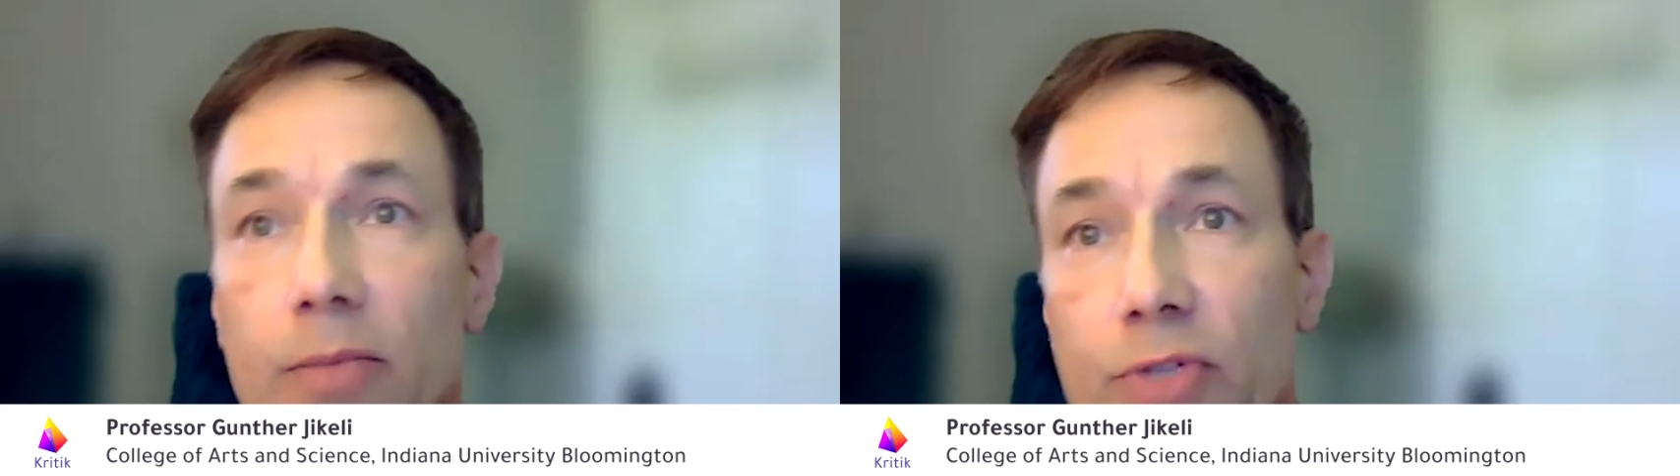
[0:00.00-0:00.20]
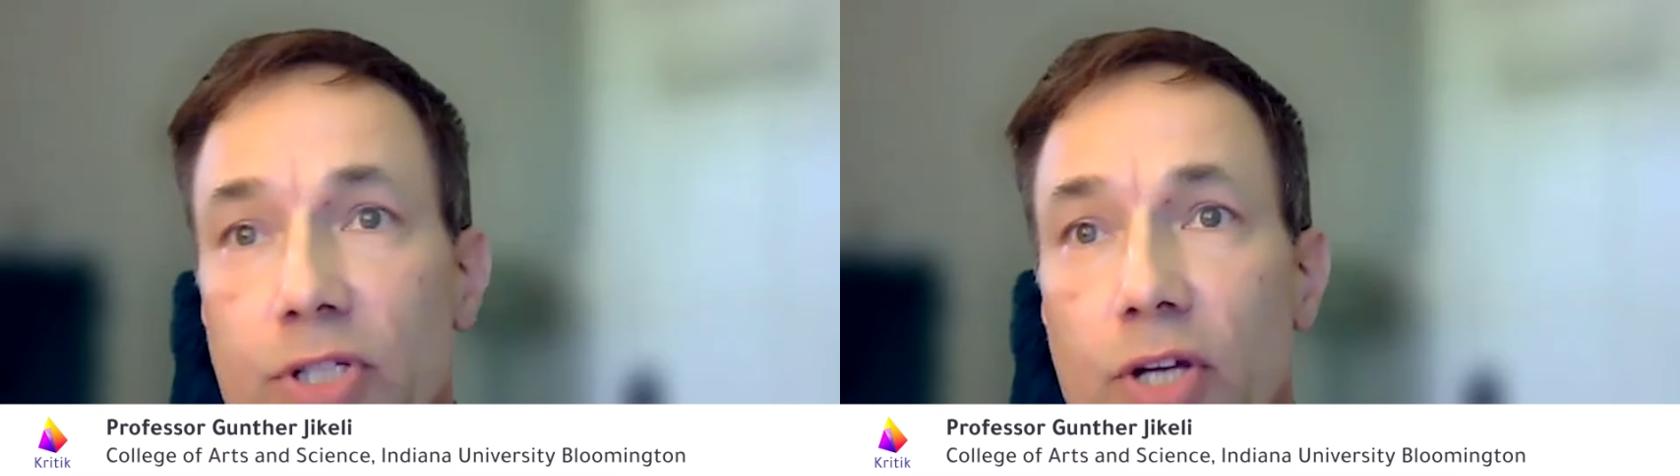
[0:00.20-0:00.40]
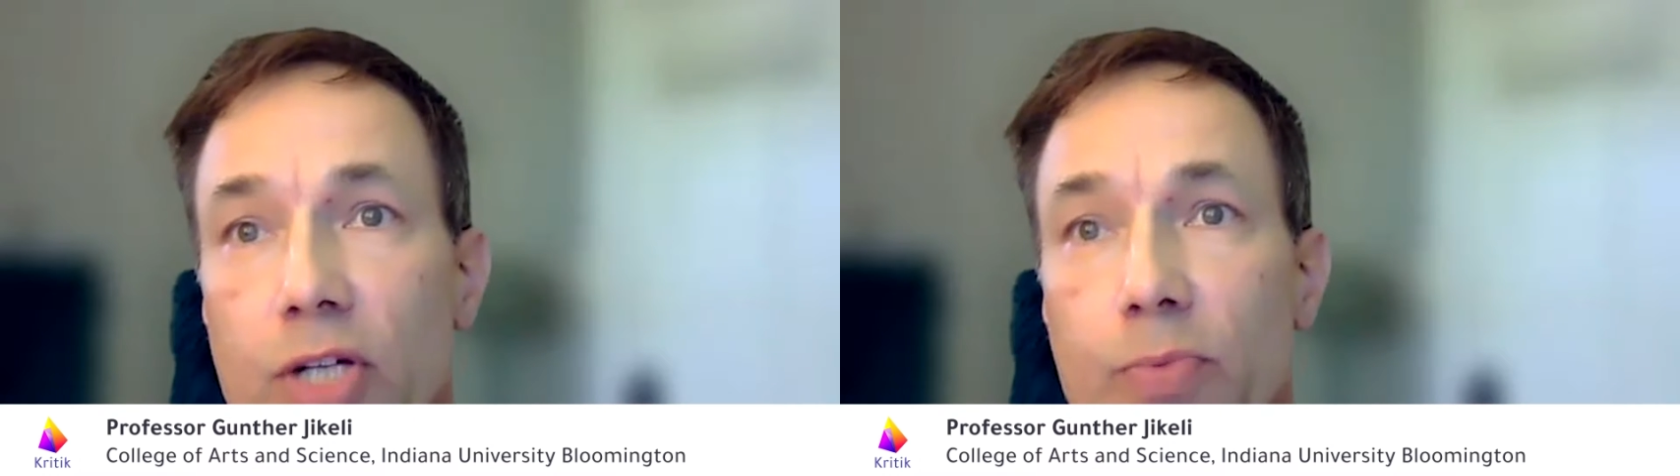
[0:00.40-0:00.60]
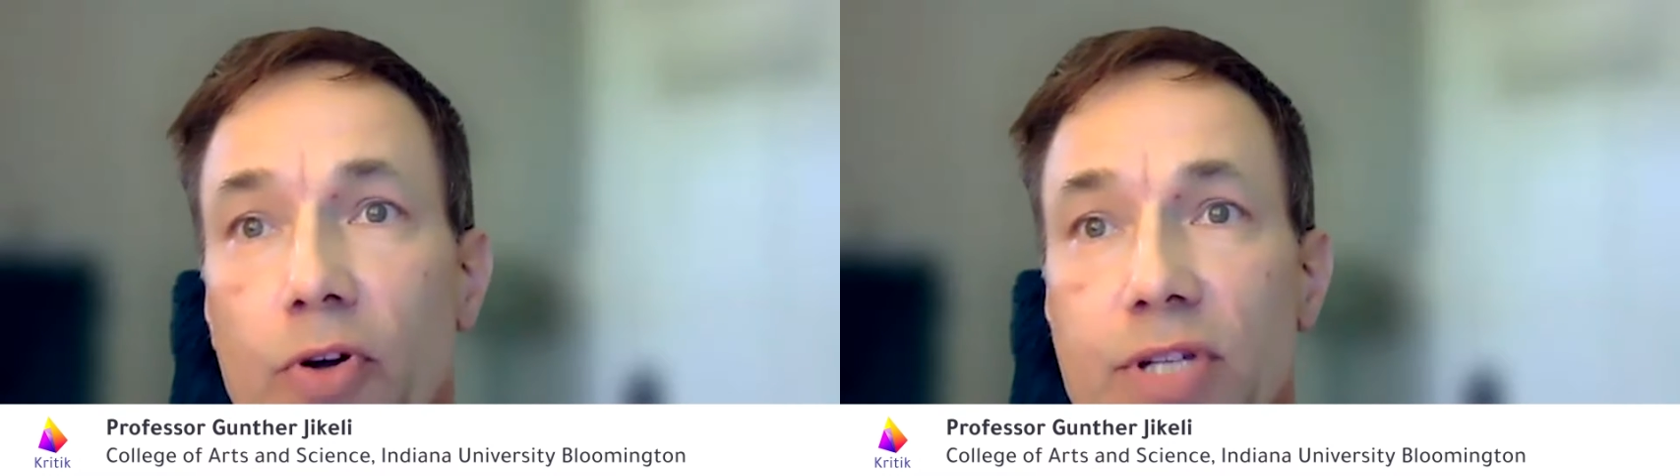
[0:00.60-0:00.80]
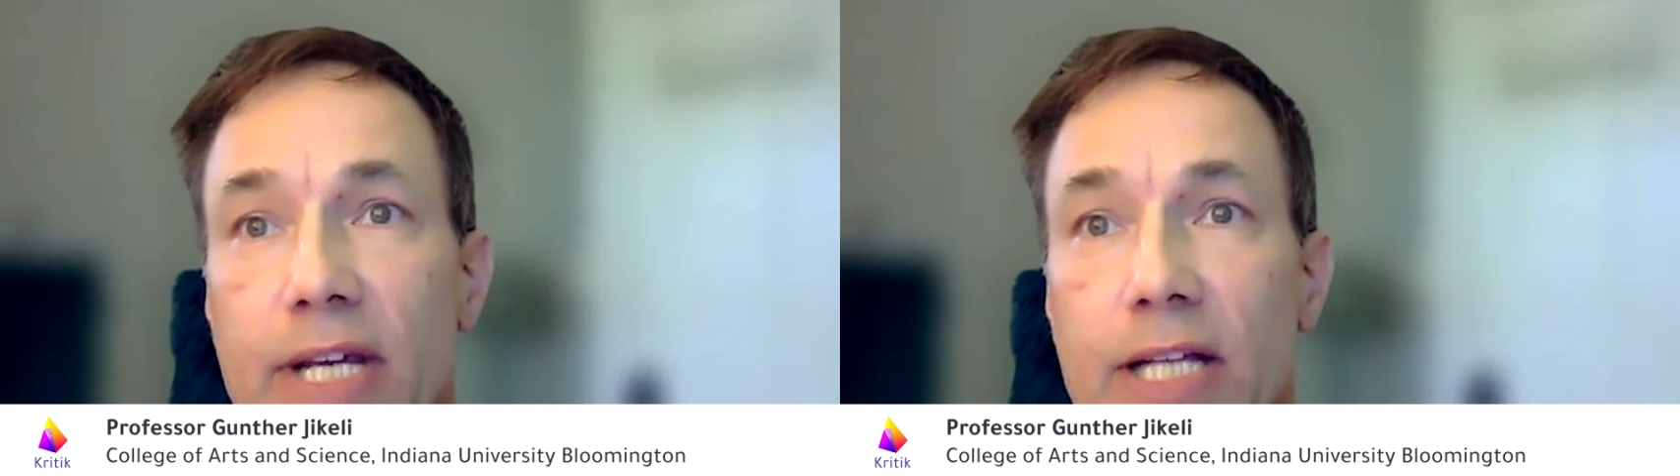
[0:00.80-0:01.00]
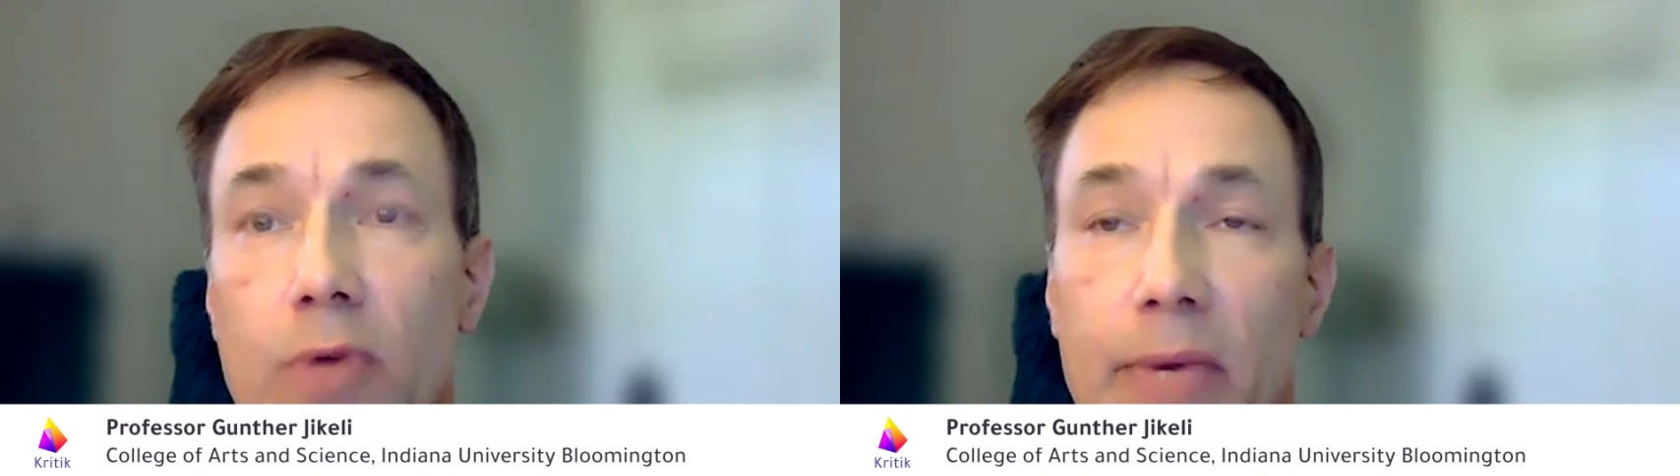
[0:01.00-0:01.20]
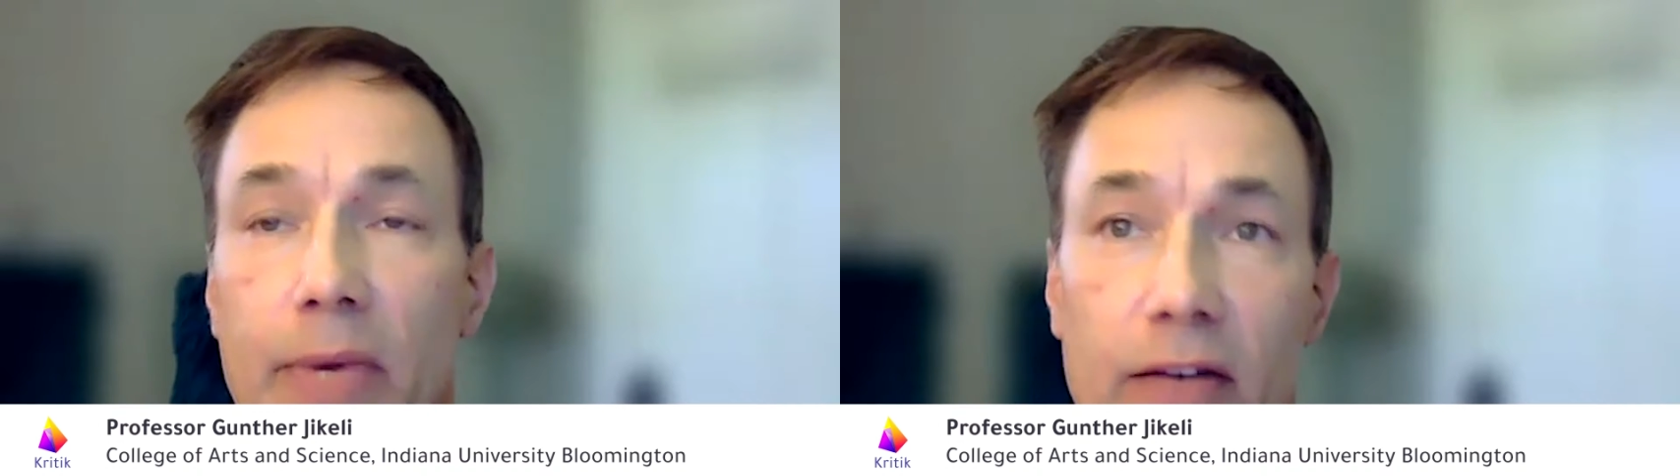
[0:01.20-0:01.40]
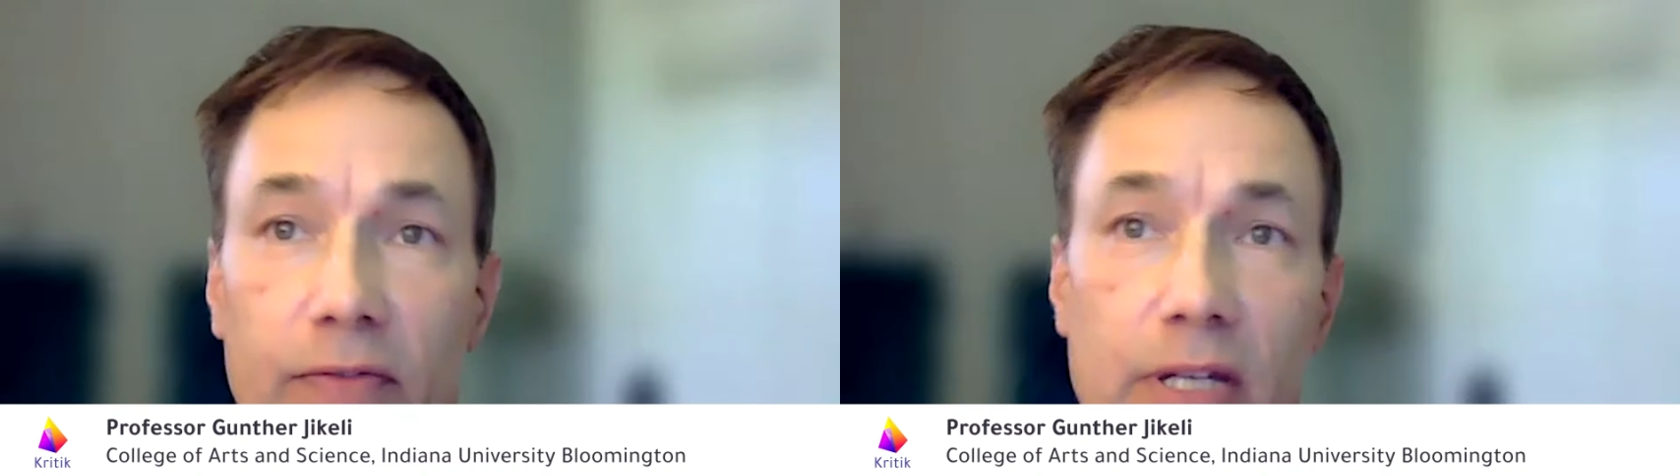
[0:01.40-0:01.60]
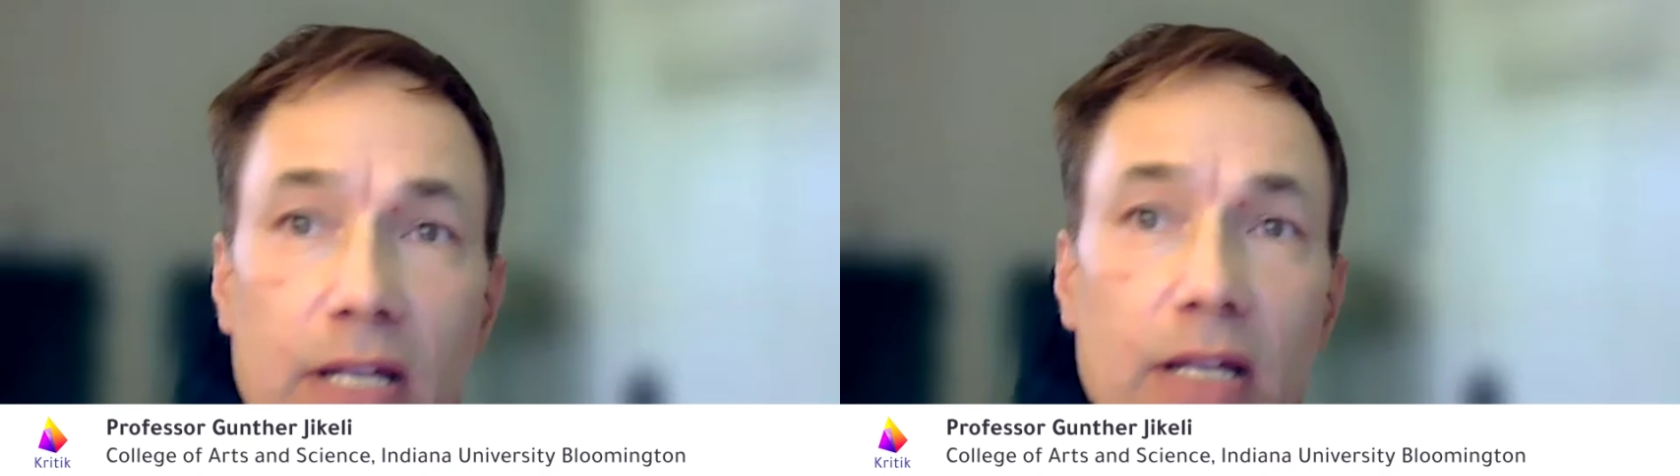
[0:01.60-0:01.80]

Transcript: research projects where we have